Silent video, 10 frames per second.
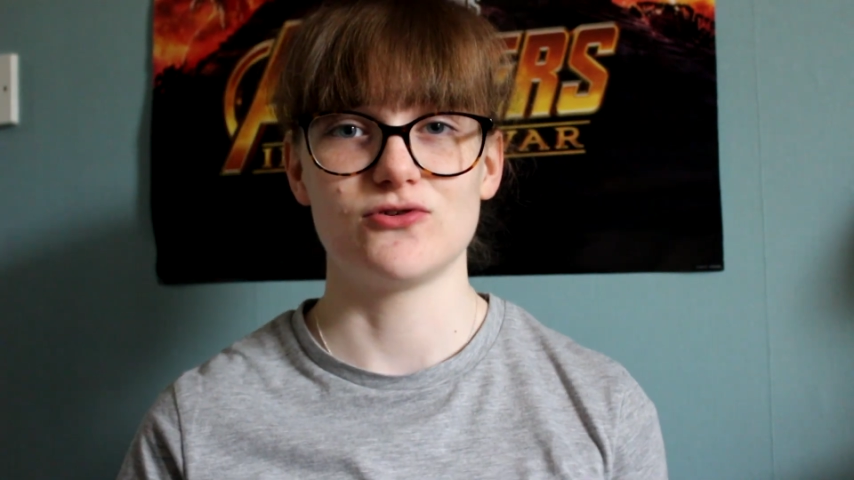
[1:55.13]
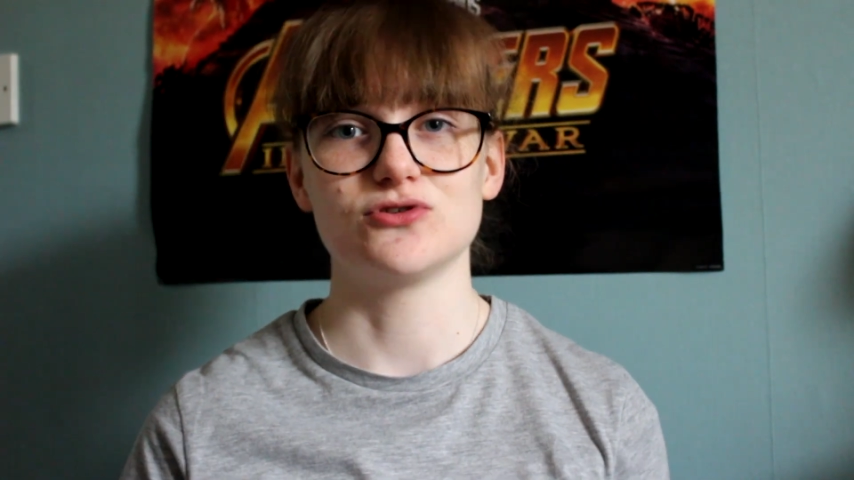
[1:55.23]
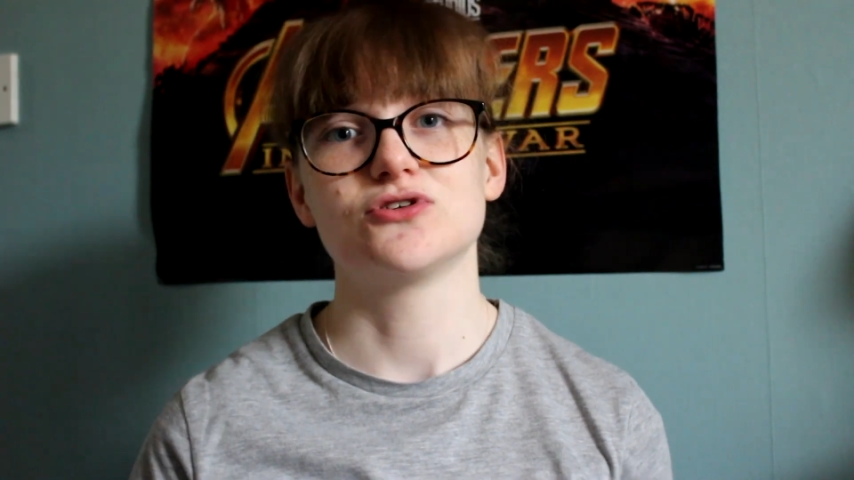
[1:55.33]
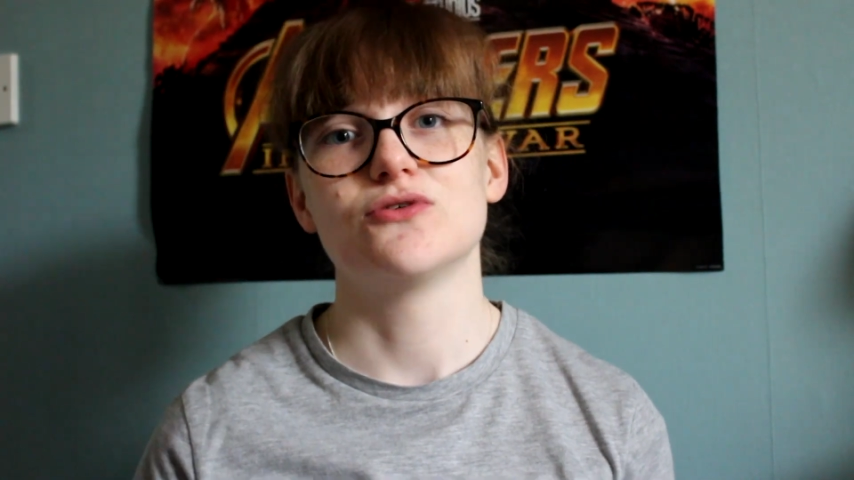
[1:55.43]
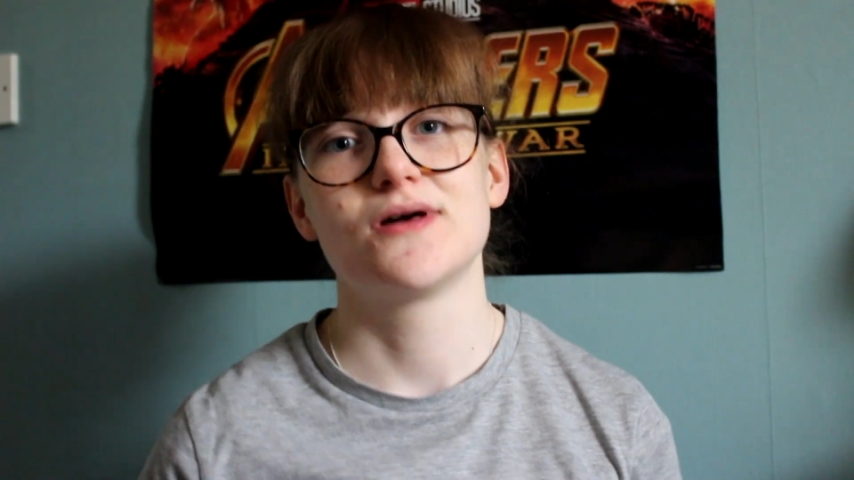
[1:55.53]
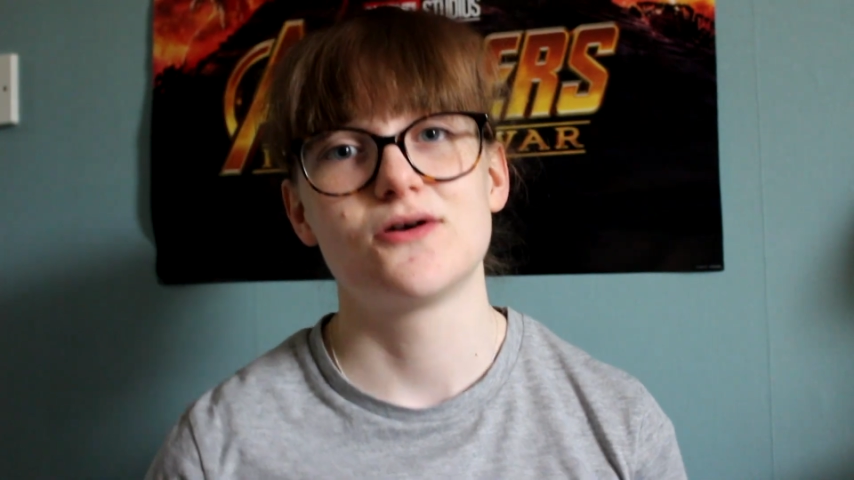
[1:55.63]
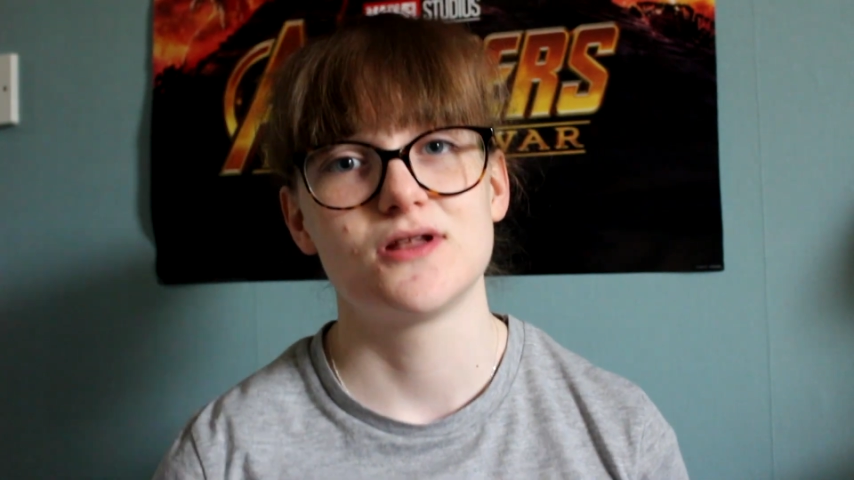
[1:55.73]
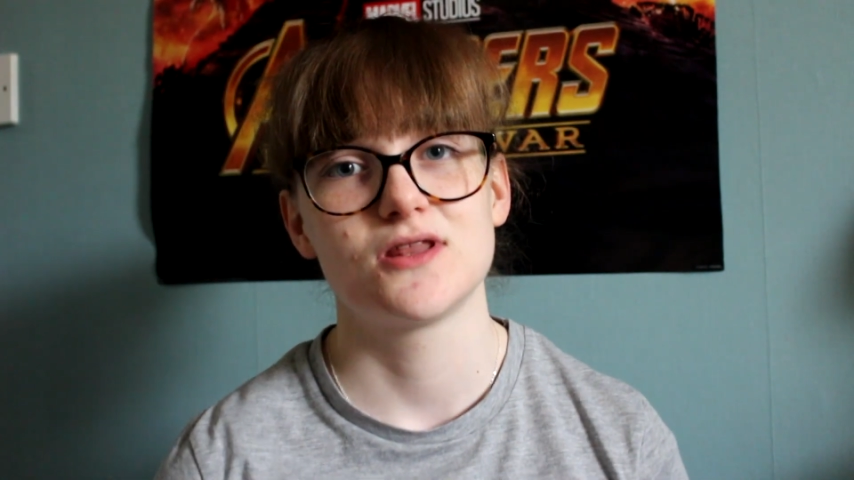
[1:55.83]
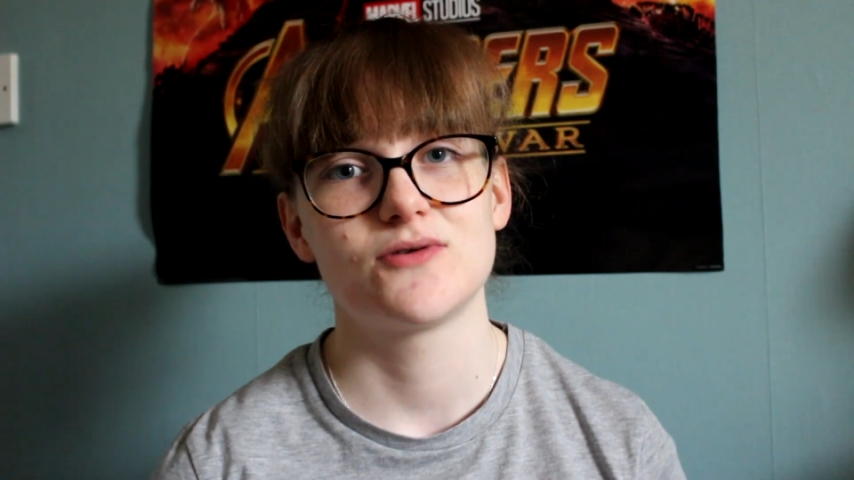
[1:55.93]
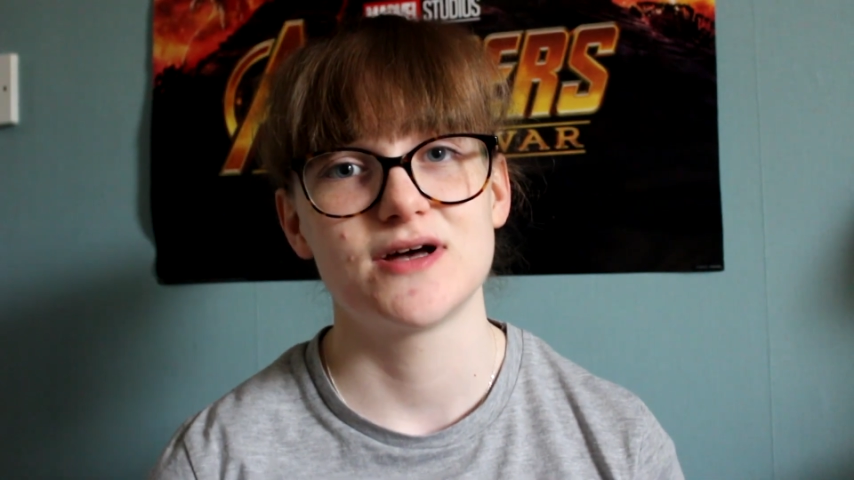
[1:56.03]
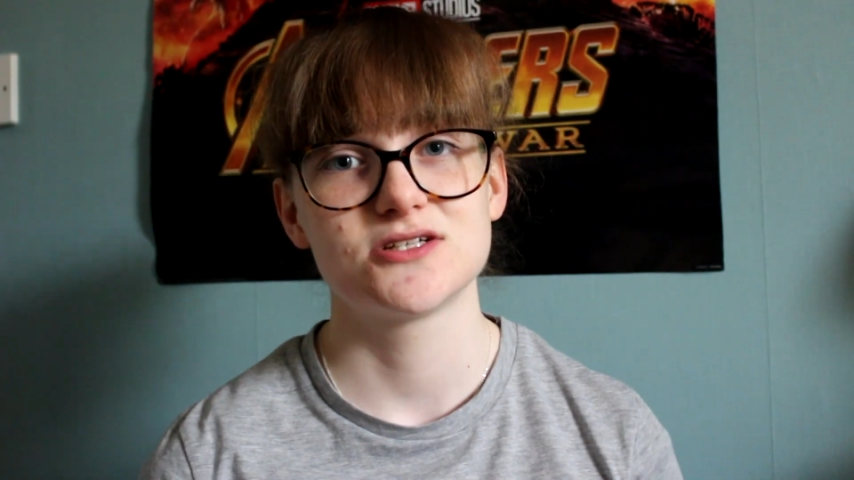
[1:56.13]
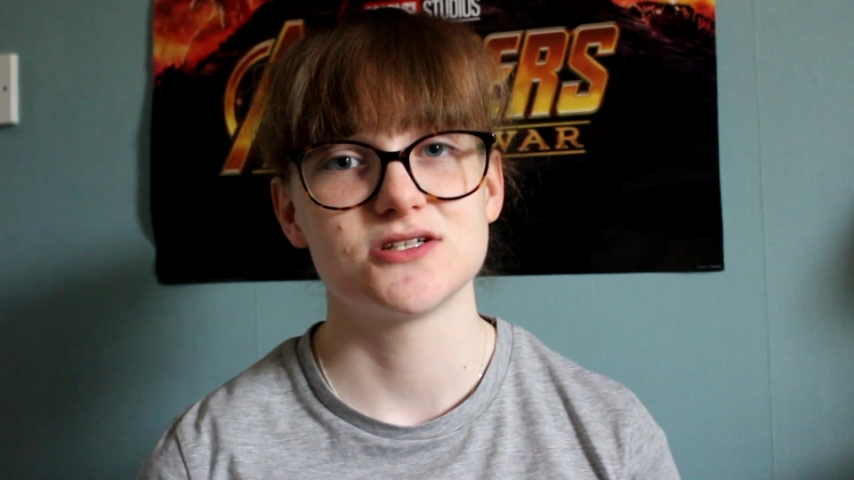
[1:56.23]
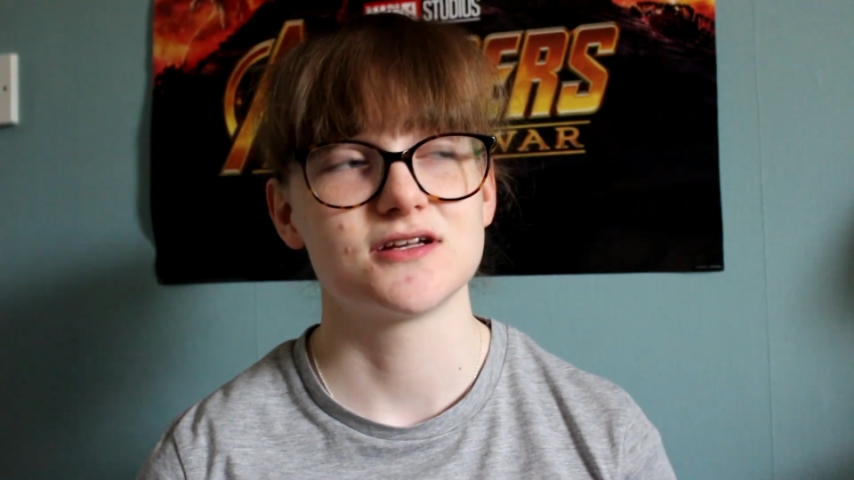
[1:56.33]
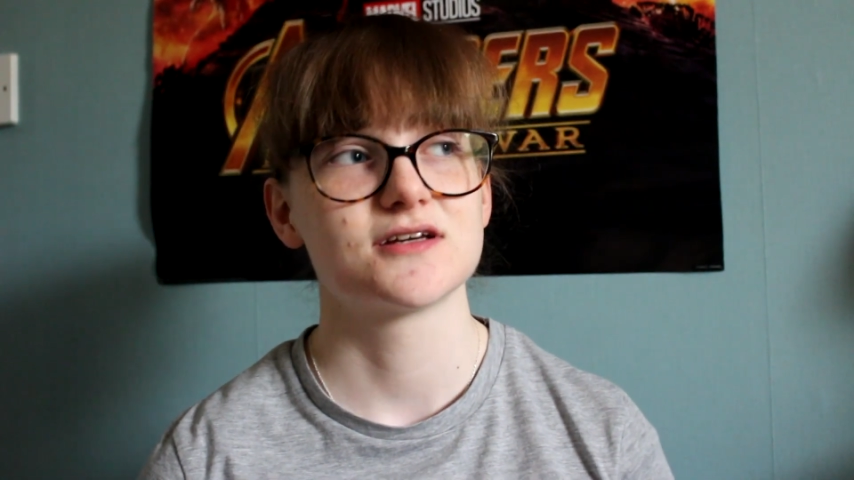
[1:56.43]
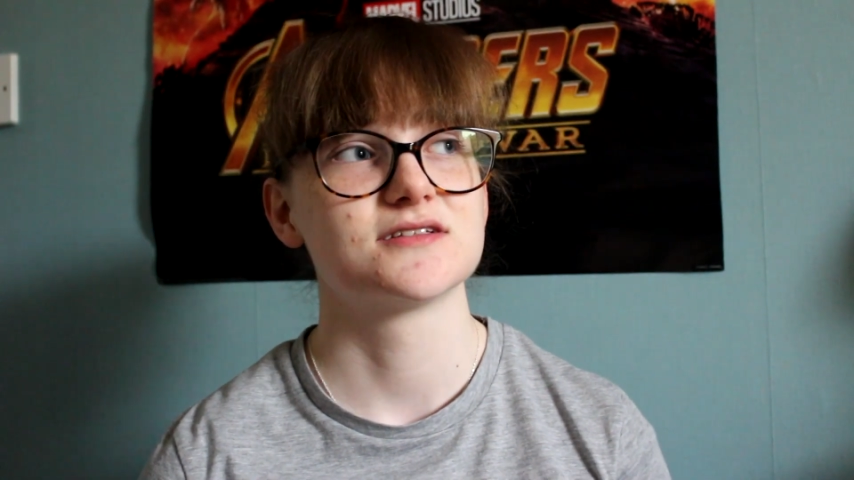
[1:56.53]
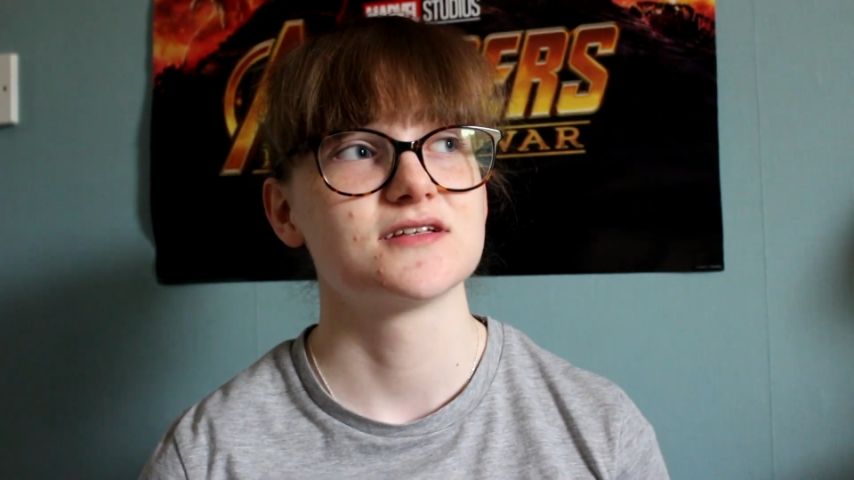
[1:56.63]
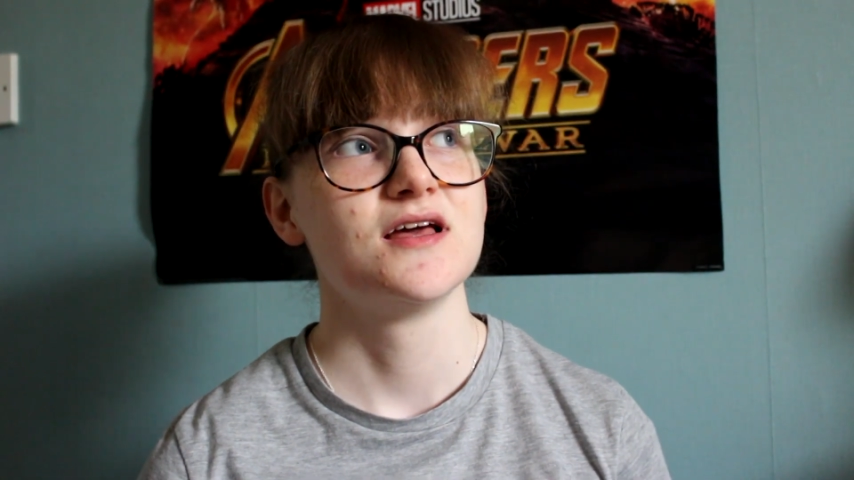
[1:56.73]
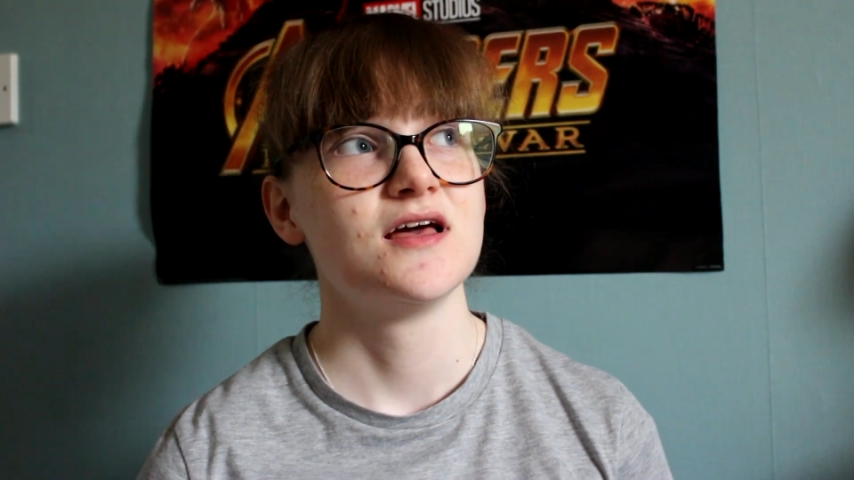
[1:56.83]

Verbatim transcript: what's going on in the question because